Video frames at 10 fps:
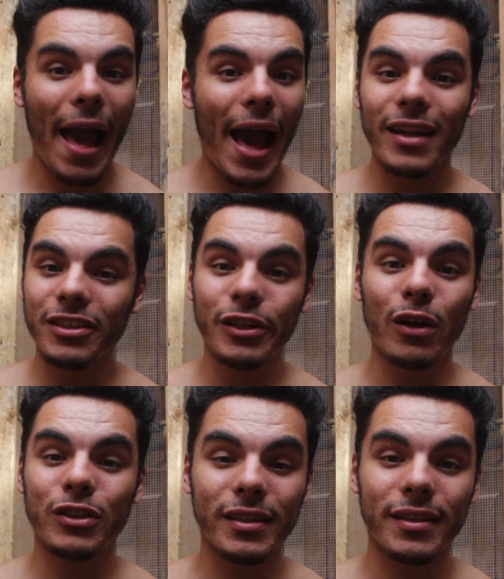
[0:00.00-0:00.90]
and you
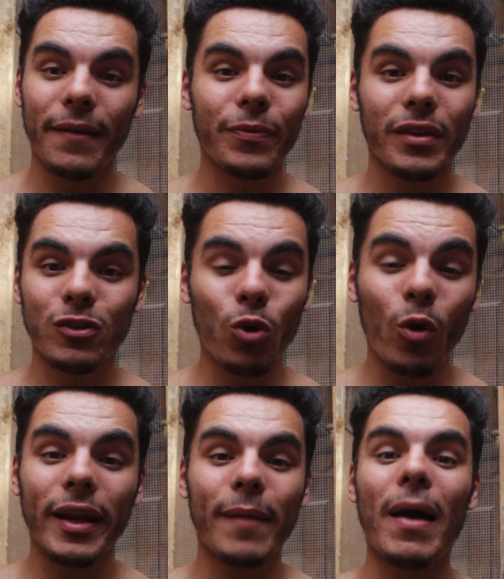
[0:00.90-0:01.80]
know, just
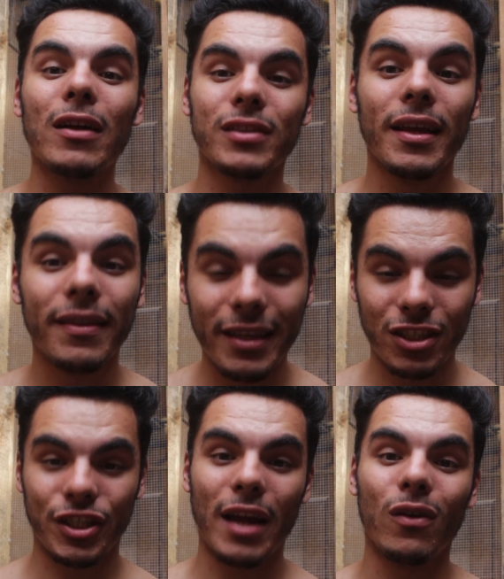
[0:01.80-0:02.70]
talking about
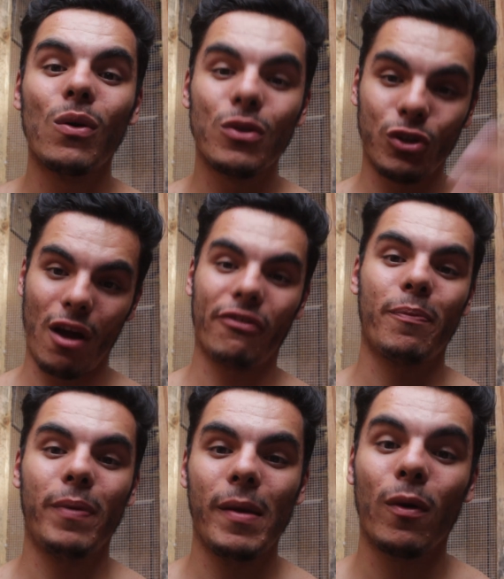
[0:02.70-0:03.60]
this channel to other
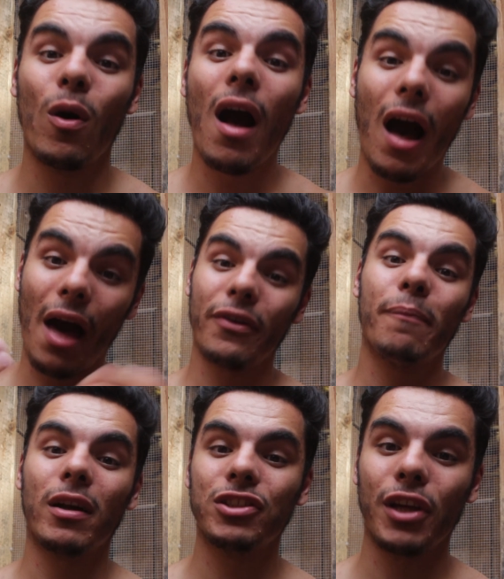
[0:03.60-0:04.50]
people, other
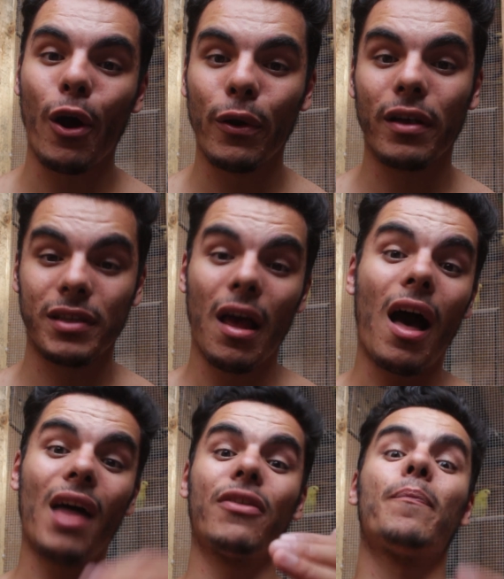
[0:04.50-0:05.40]
budgie owners,
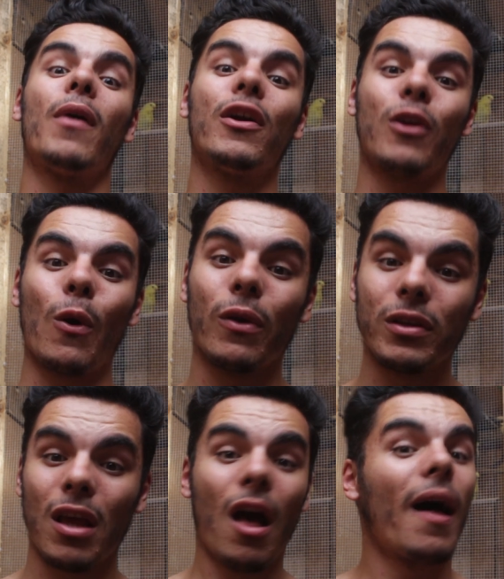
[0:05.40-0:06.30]
other bird
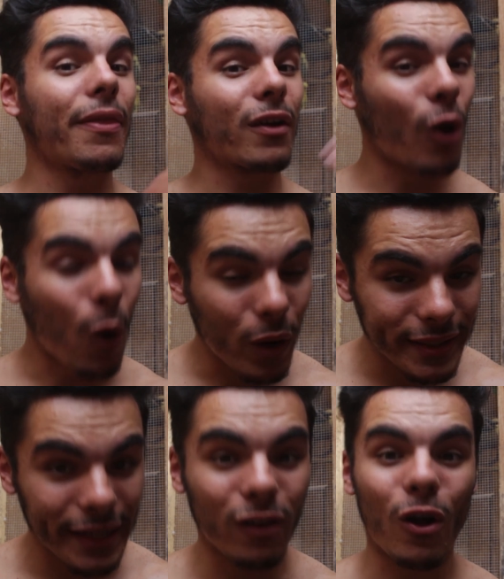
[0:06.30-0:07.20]
owners, other
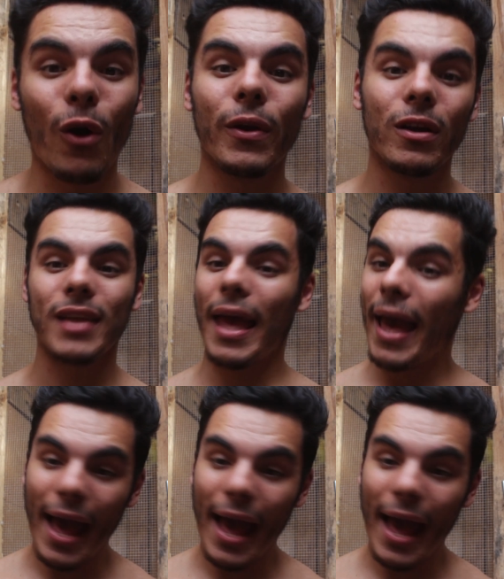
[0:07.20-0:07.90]
cockatiel owners,